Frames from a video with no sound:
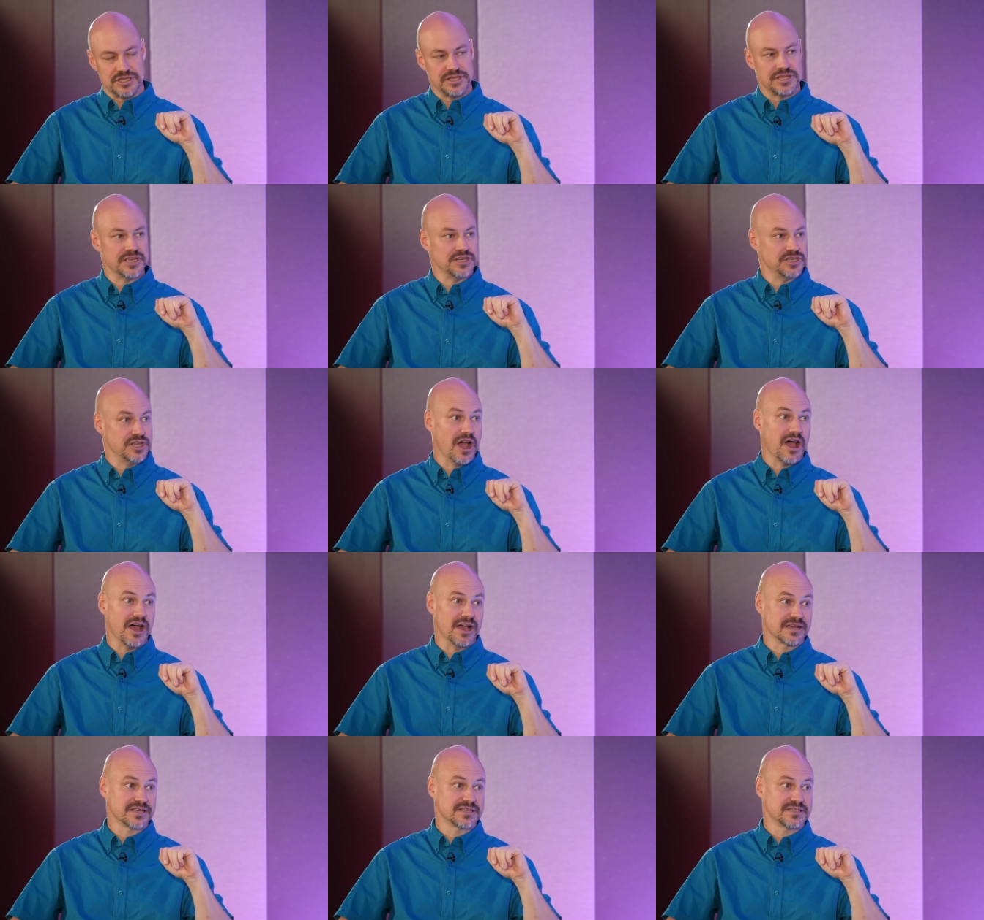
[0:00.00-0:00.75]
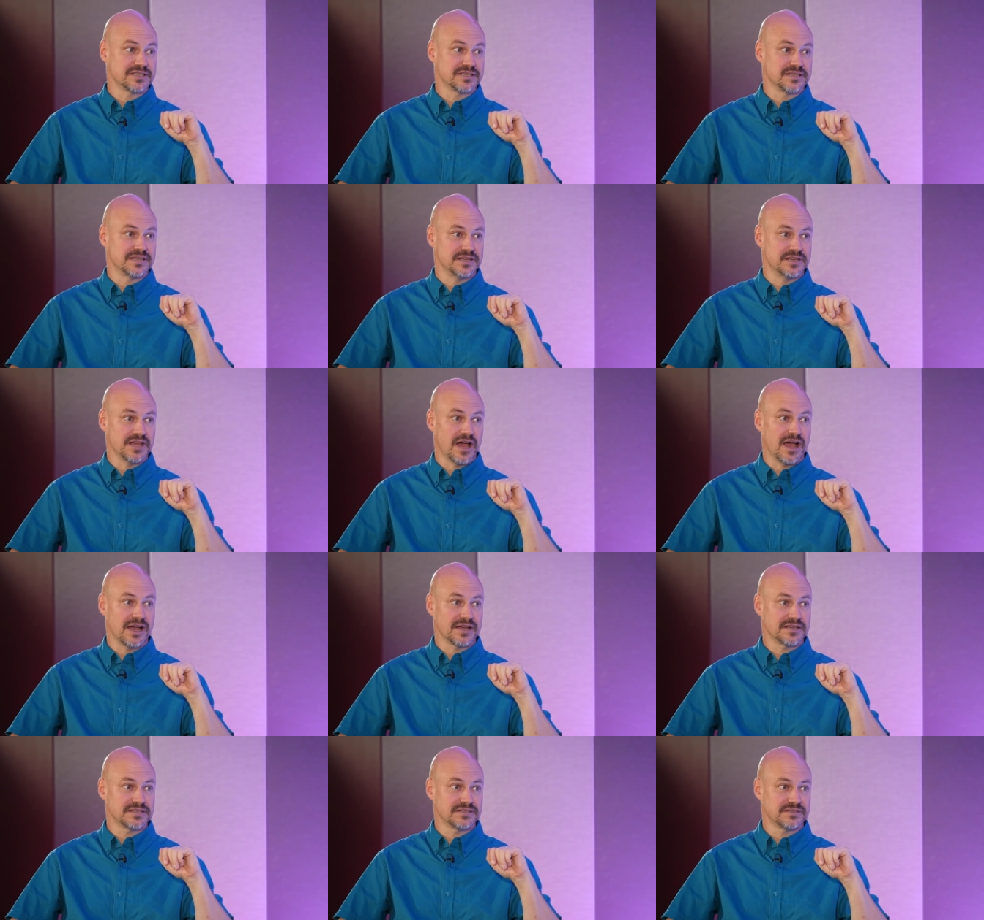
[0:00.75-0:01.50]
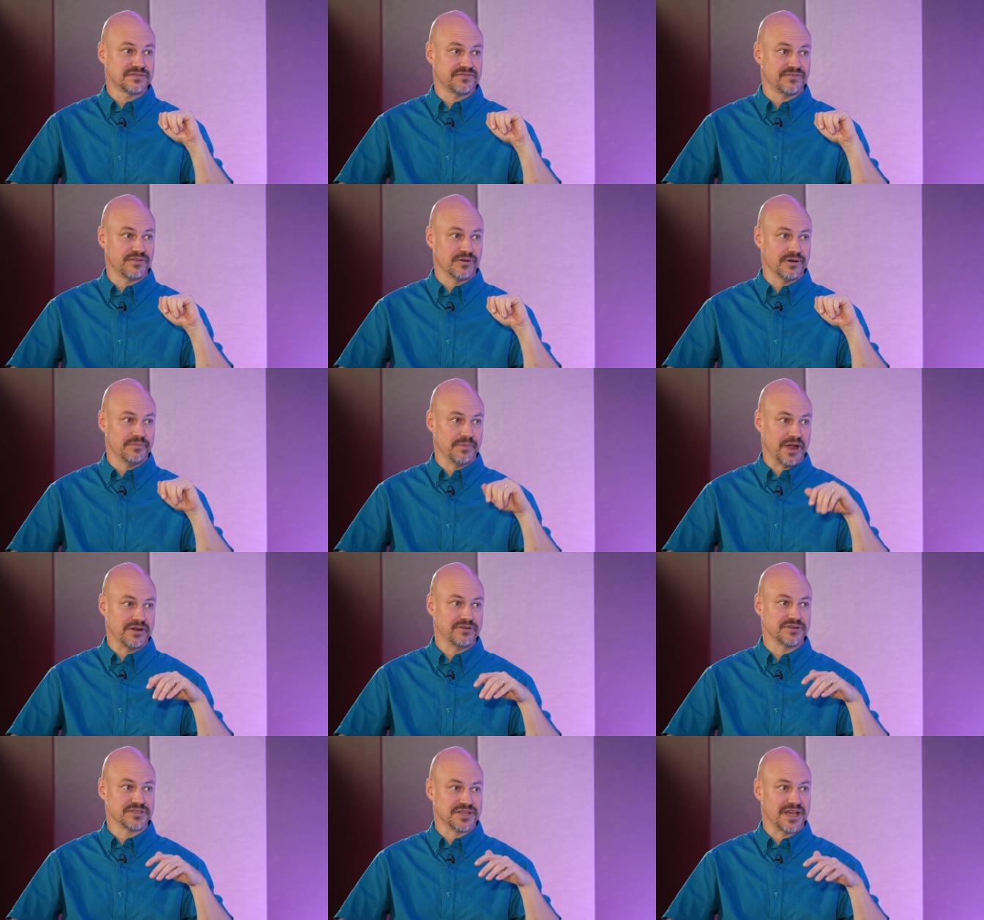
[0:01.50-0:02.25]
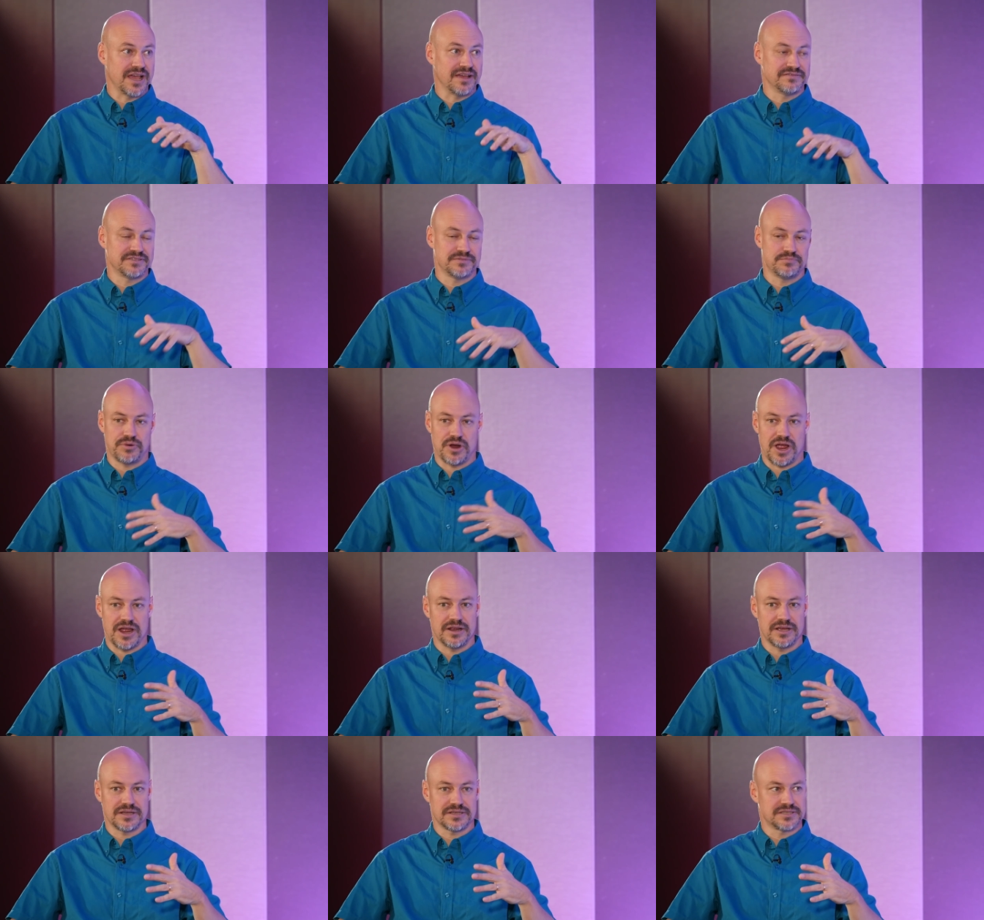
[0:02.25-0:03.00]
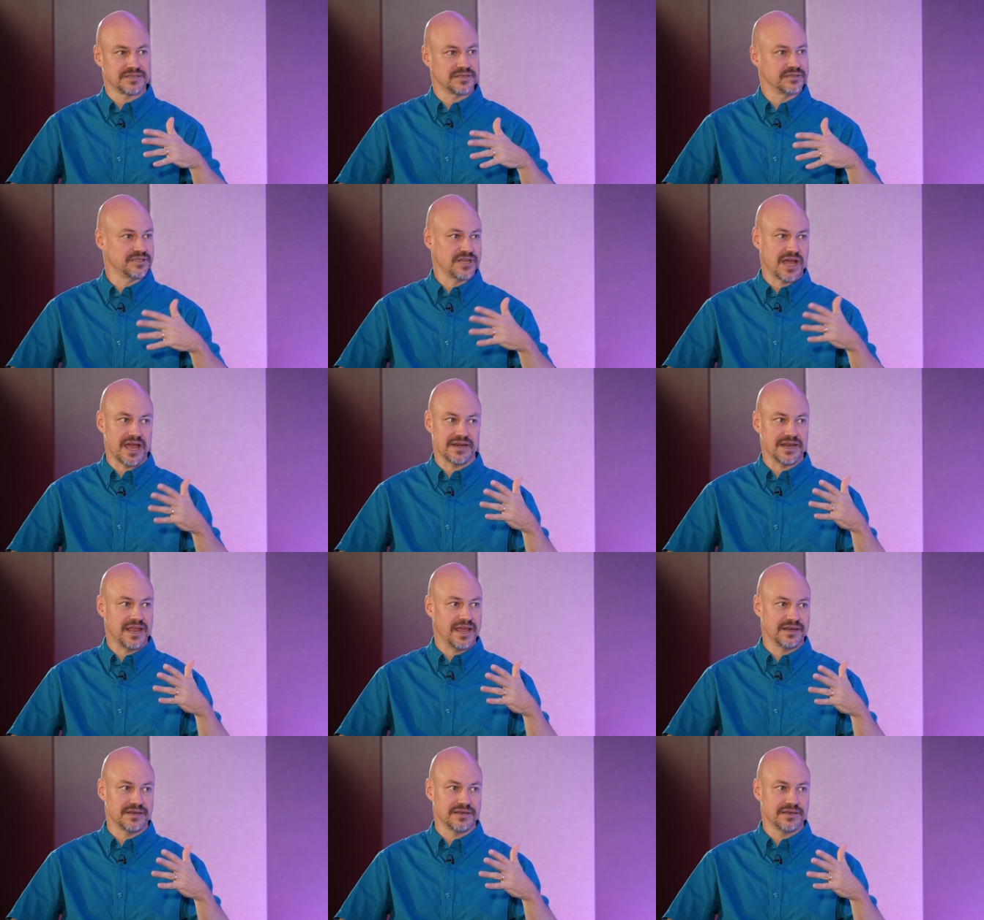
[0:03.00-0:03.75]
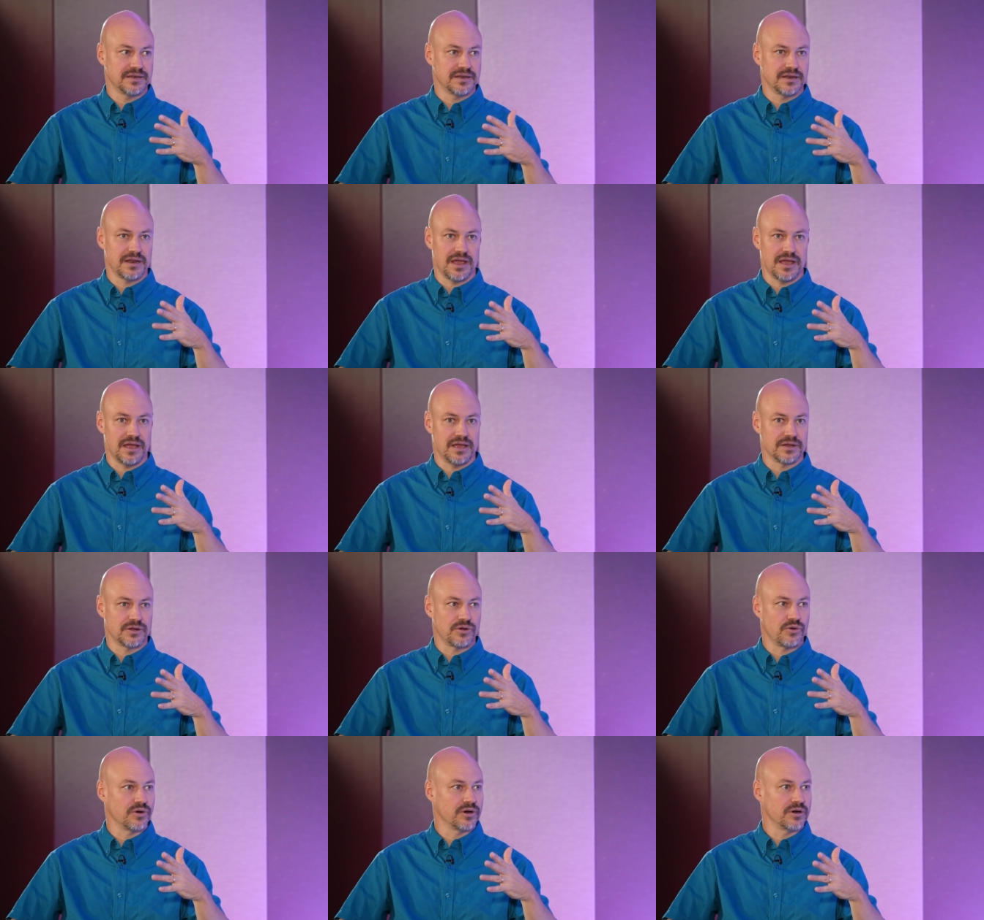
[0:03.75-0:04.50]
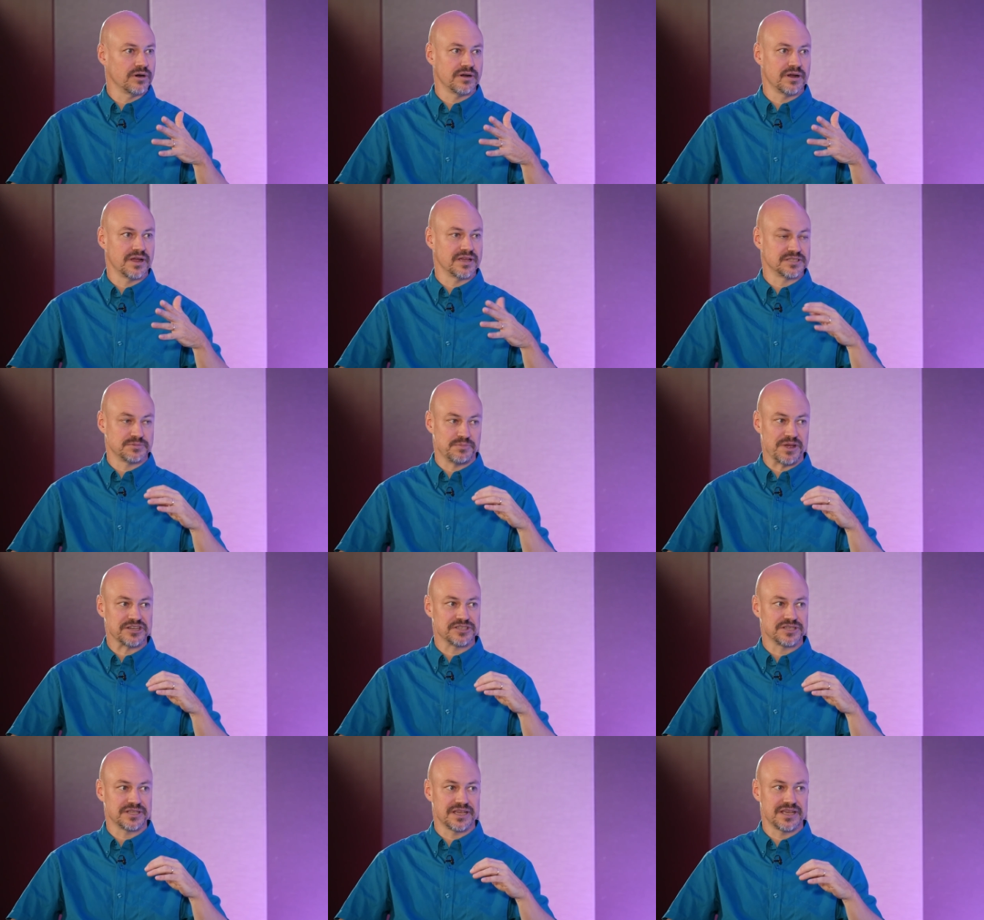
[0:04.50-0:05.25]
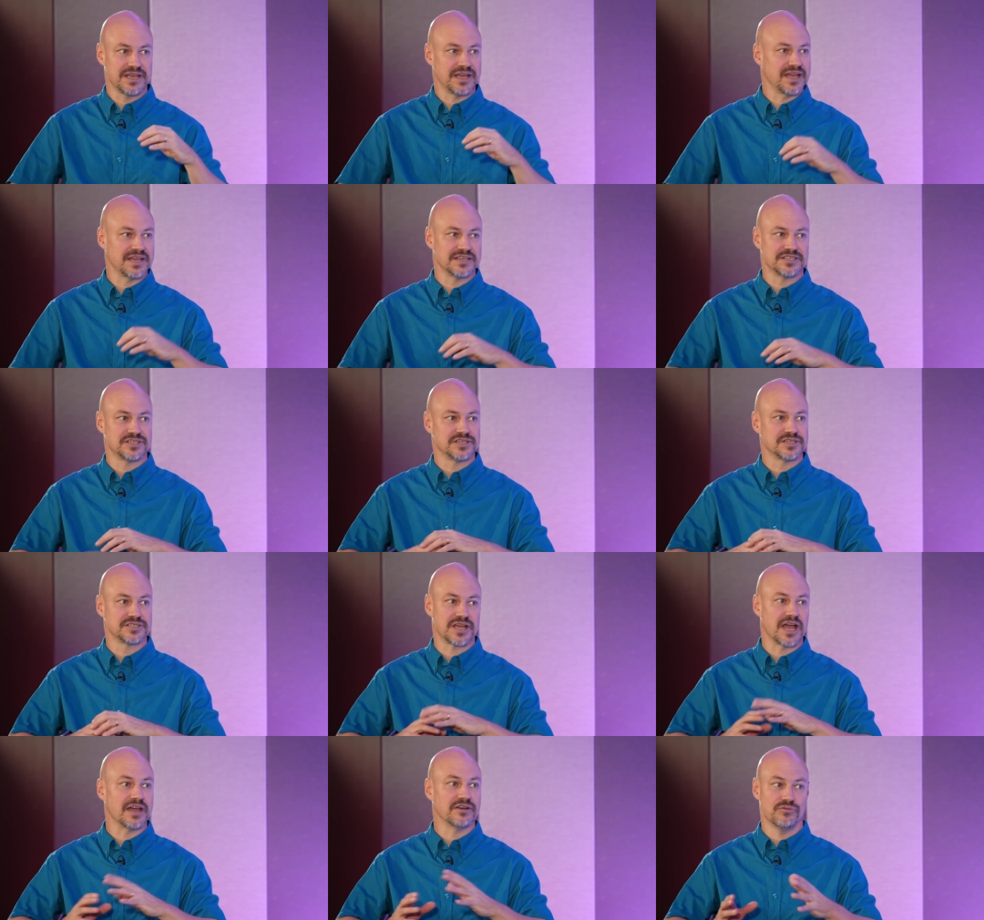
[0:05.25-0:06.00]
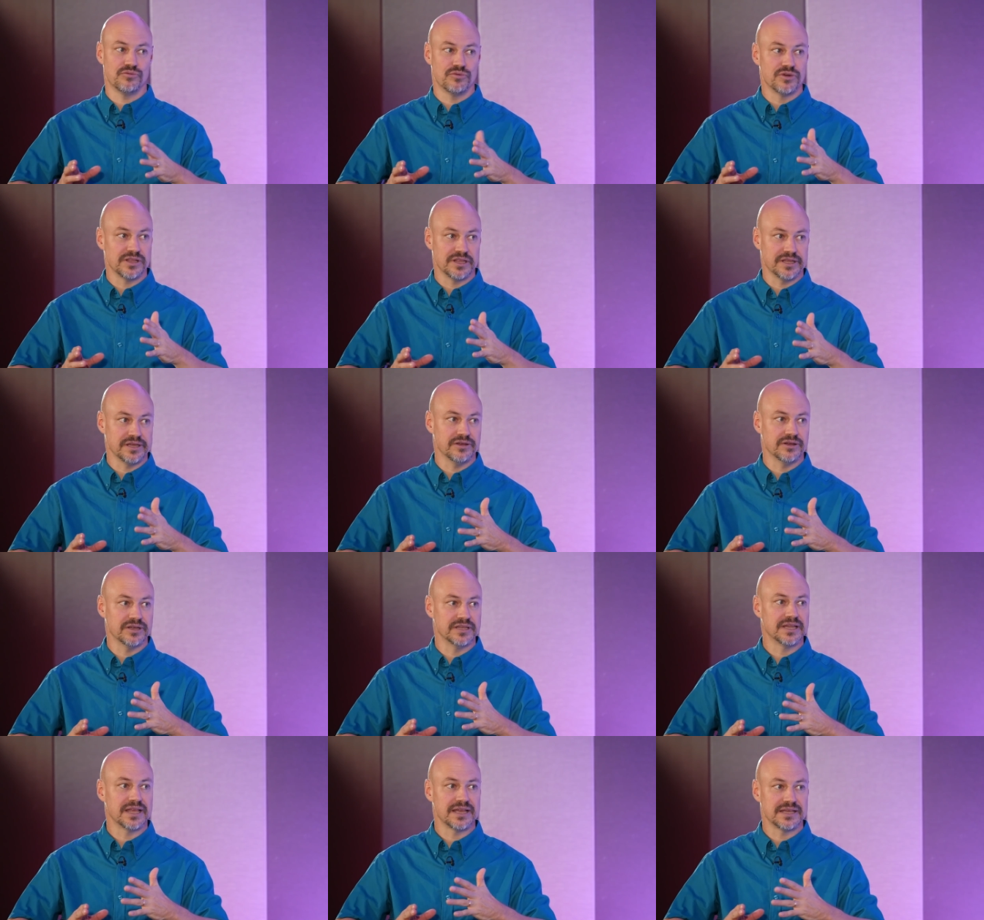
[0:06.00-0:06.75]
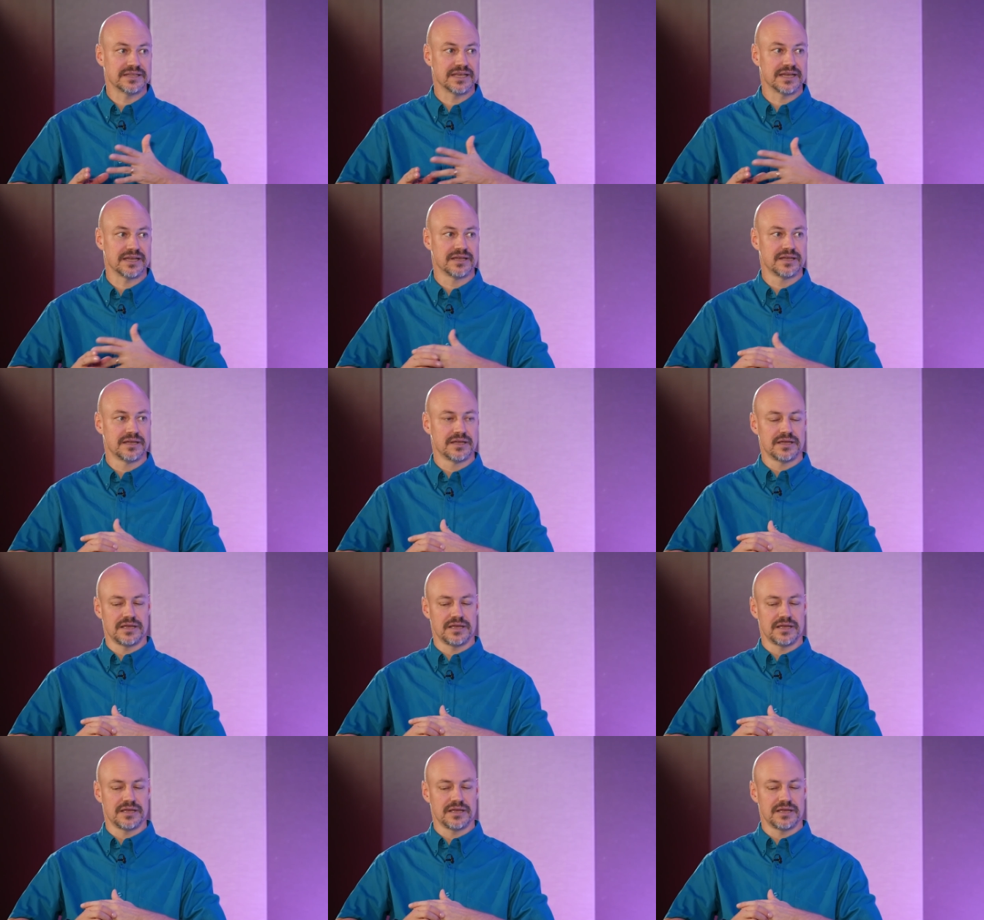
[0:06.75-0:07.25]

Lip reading: the docs. The docs for Microsoft products, .NET Core especially, has just gotten really good lately.